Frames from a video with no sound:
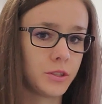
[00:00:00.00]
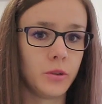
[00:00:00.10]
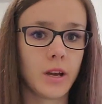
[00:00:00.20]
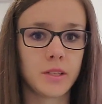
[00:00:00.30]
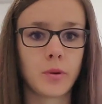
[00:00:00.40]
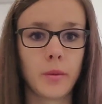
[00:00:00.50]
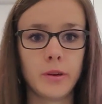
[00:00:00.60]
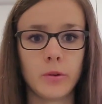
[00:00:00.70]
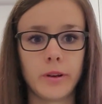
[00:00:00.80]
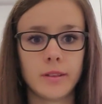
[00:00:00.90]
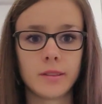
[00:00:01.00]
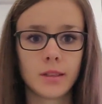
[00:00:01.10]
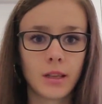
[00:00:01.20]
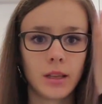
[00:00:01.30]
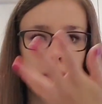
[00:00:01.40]
You guys probably noticed
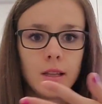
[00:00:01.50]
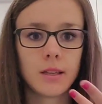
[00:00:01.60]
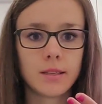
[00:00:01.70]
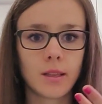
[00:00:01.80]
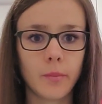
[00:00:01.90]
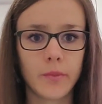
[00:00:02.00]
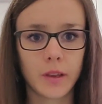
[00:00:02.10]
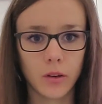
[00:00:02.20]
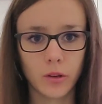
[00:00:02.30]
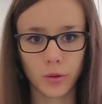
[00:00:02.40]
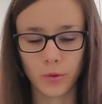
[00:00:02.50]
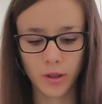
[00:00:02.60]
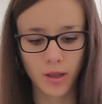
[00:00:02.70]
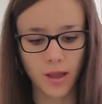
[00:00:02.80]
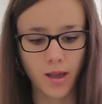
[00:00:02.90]
something new.
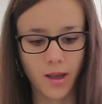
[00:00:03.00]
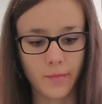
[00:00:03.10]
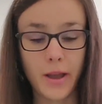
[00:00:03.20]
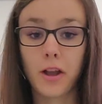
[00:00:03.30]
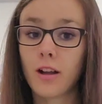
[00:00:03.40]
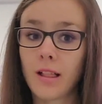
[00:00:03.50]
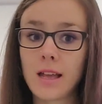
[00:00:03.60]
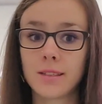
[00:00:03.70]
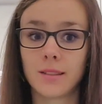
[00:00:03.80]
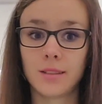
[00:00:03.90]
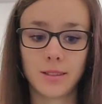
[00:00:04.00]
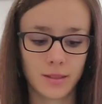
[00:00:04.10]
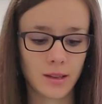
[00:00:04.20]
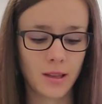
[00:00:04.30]
Um, I got glasses.